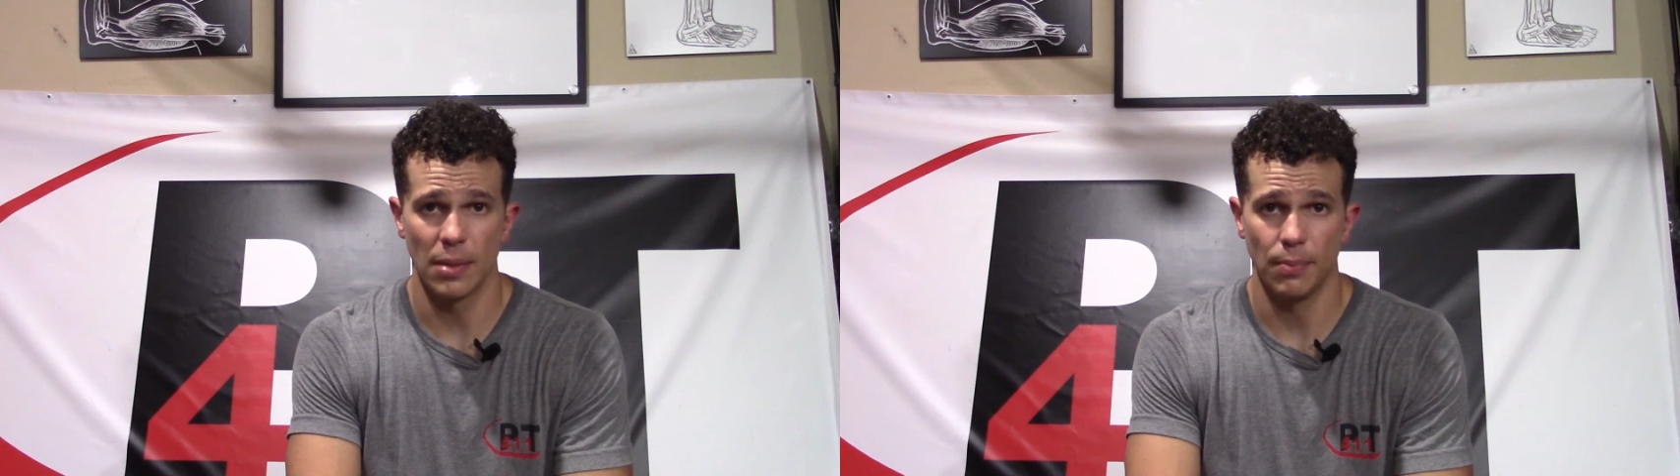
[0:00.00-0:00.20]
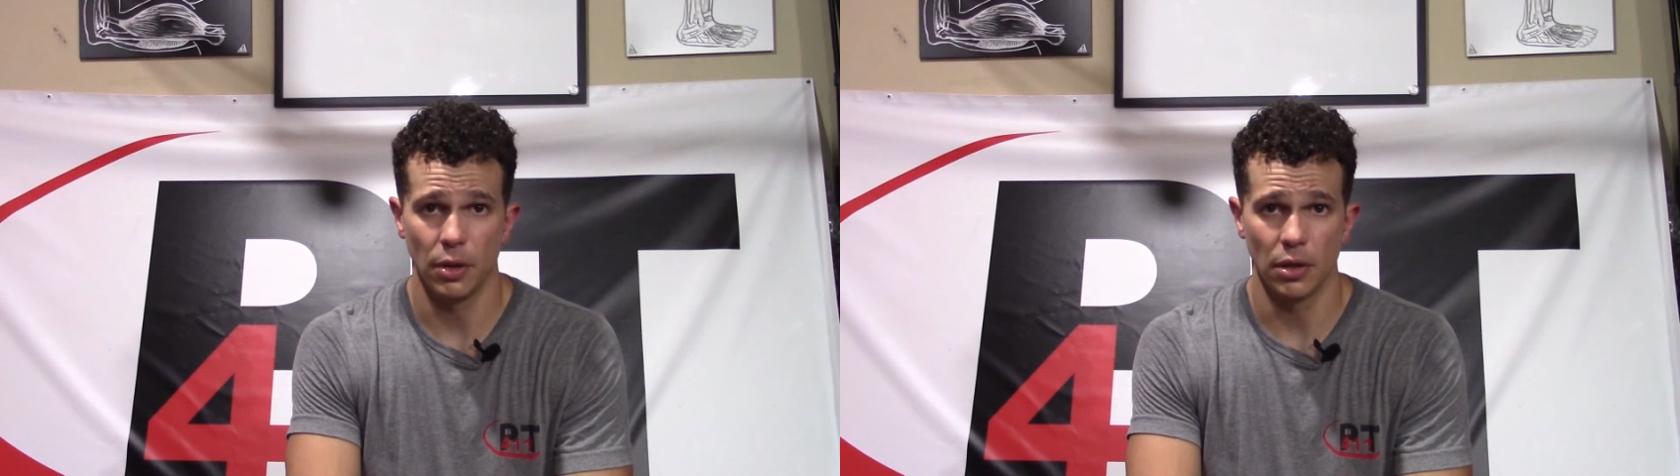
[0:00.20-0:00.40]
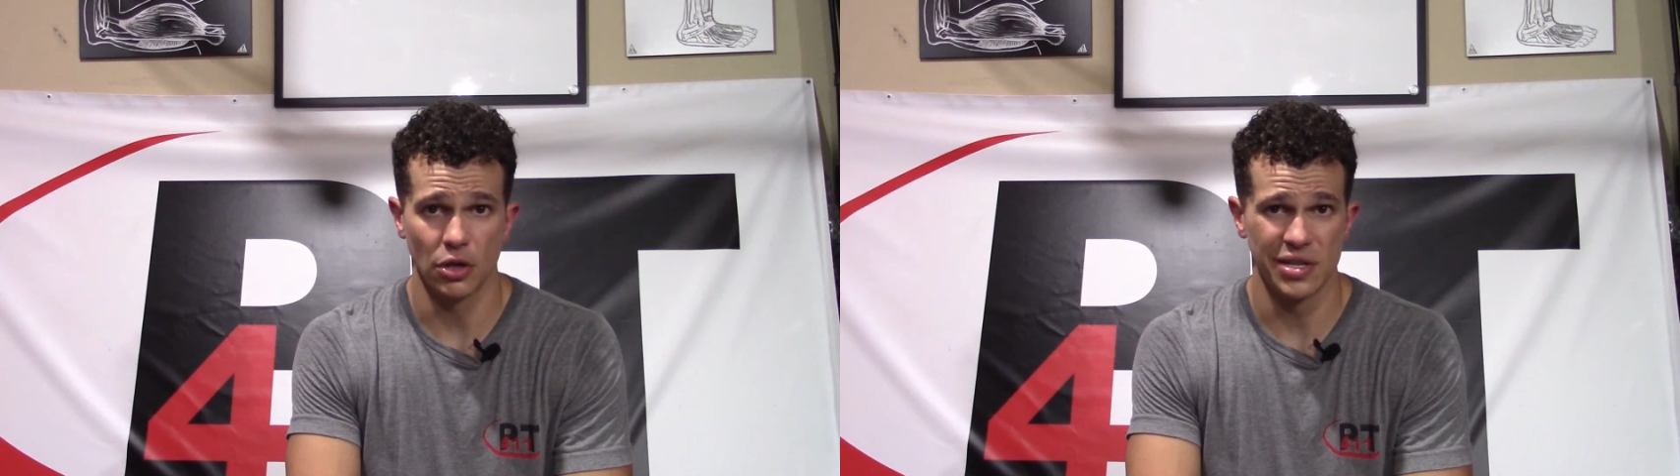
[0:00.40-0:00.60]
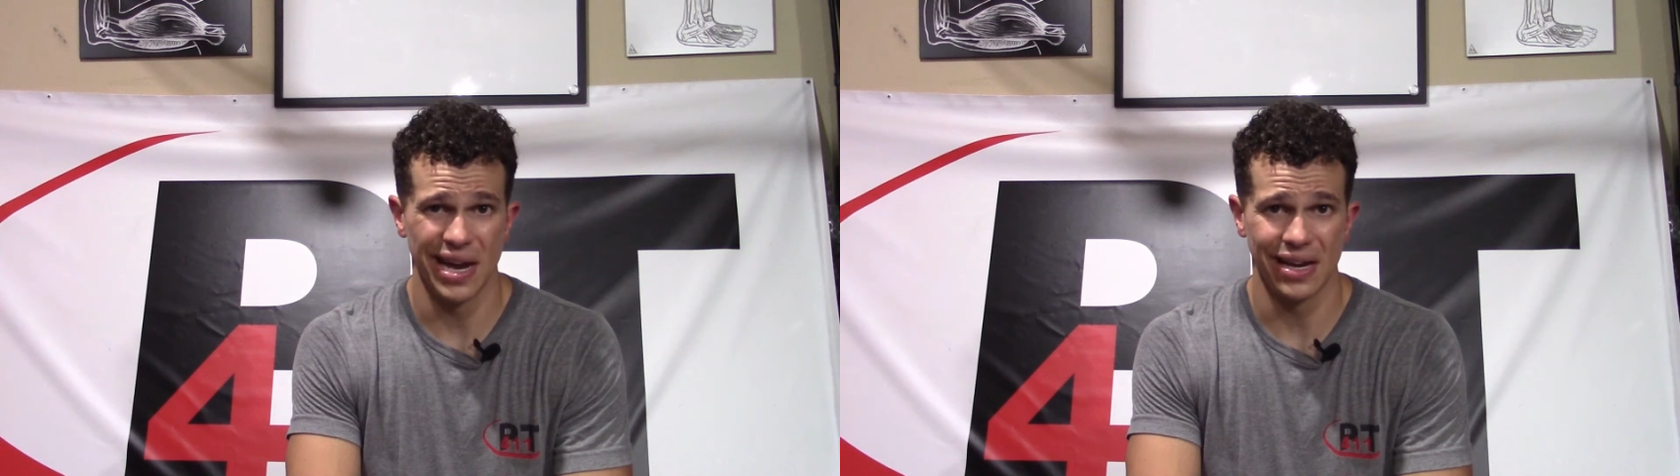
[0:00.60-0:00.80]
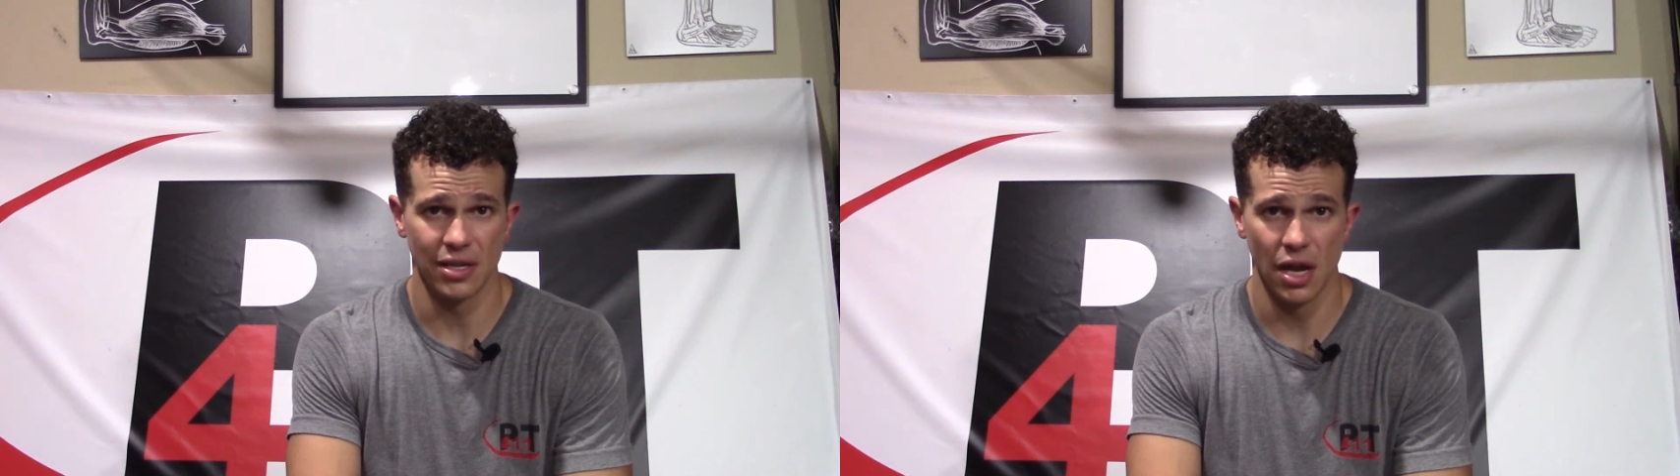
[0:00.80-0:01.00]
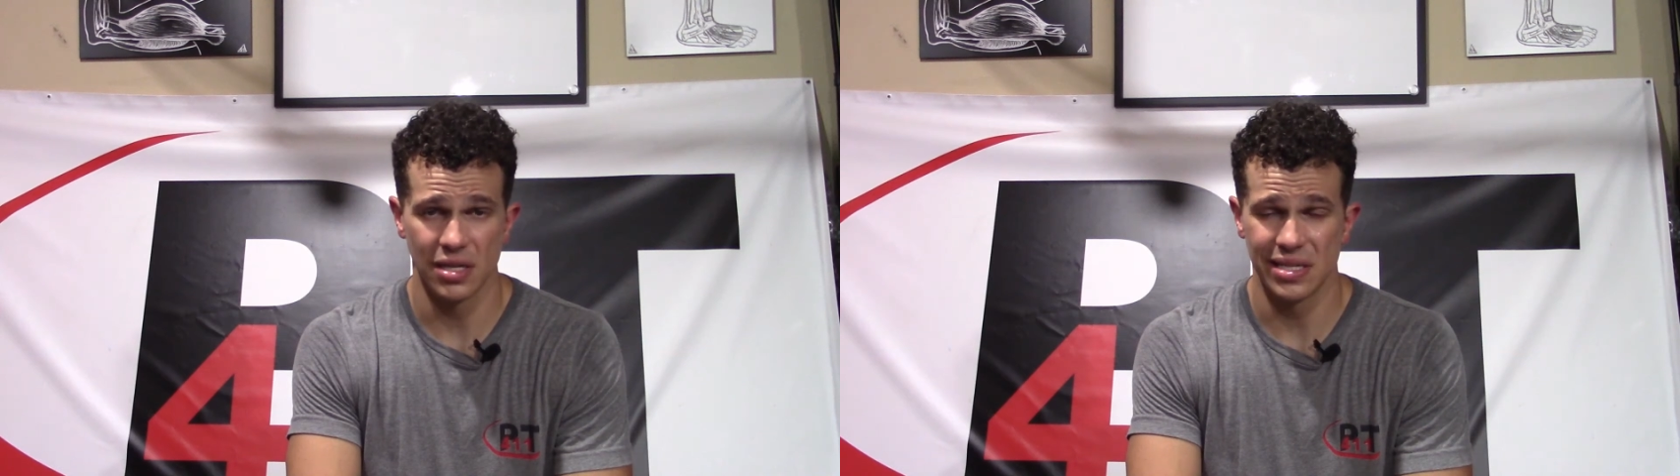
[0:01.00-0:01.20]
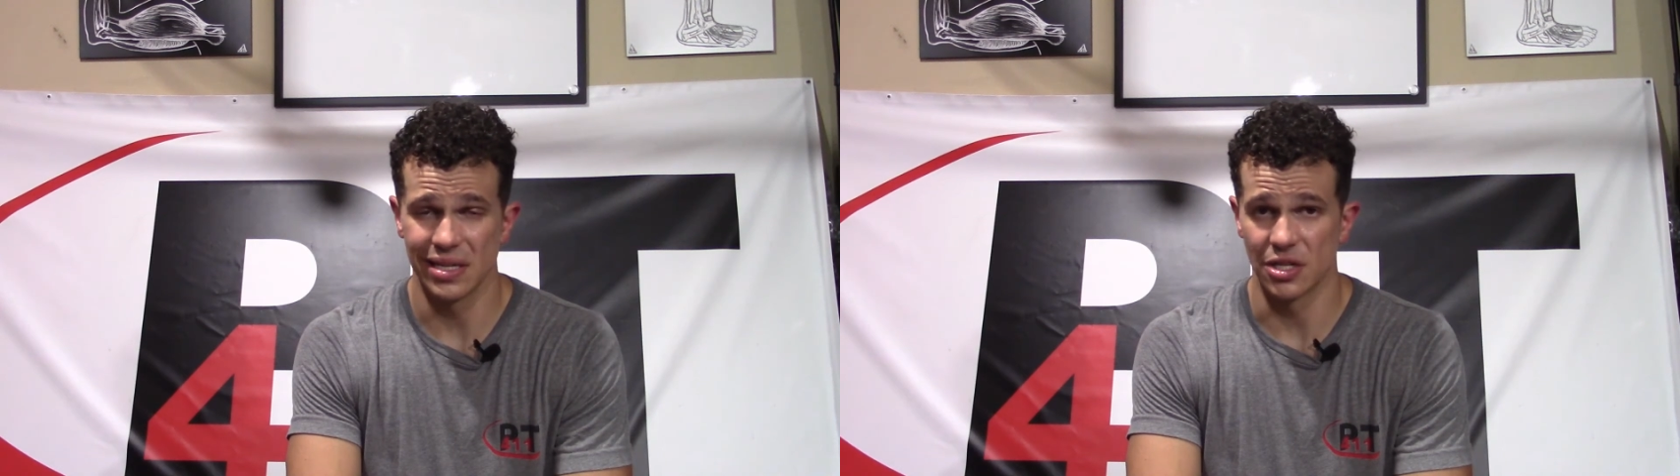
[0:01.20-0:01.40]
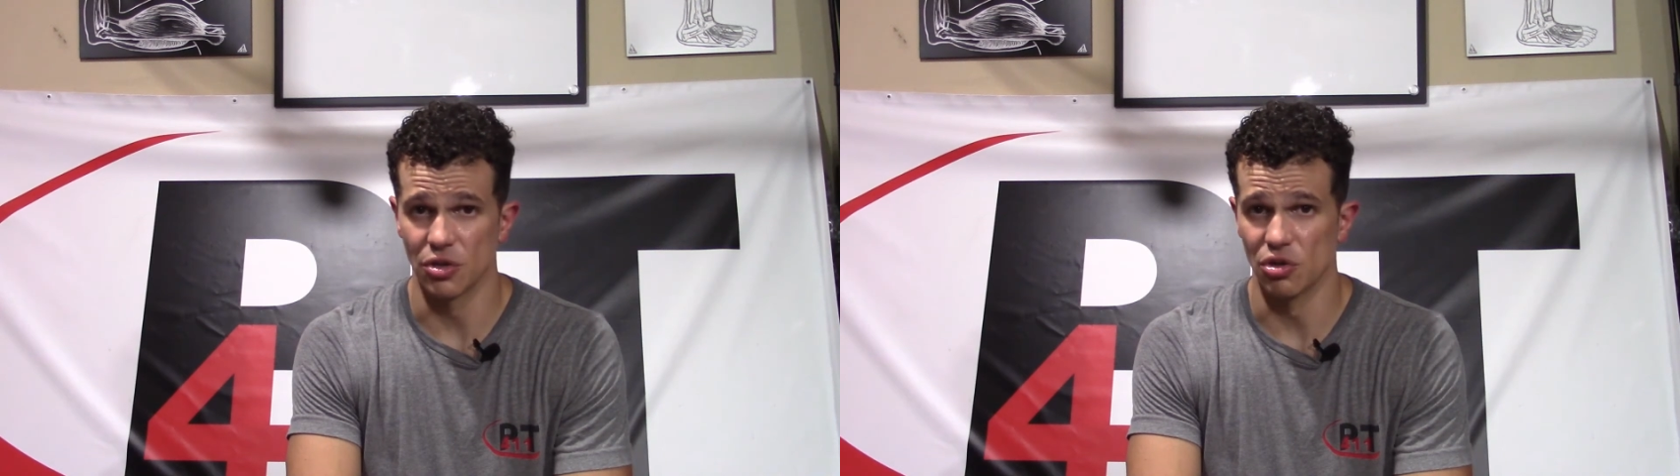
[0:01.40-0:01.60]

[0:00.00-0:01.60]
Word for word: input or diagnostics